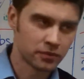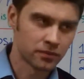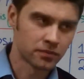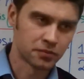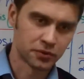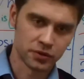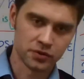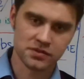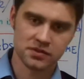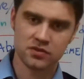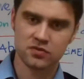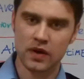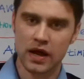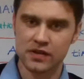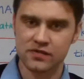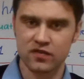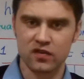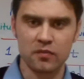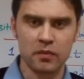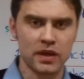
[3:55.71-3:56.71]
produce the
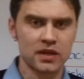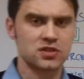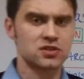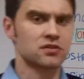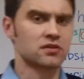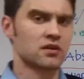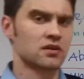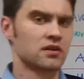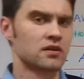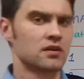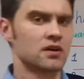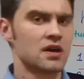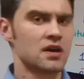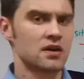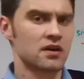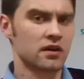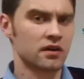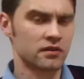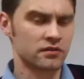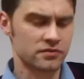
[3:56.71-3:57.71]
transformation
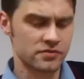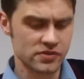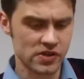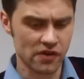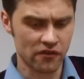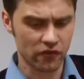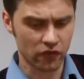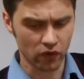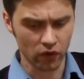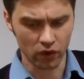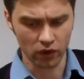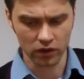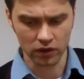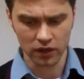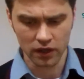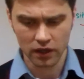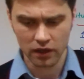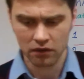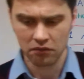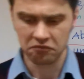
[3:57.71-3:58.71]
in
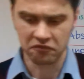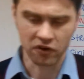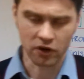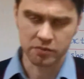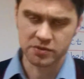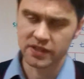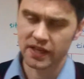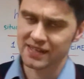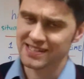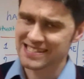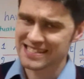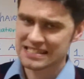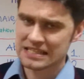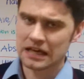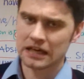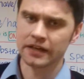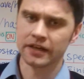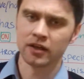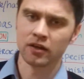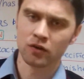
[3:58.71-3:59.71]
several verbs like
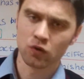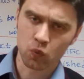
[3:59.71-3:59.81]
study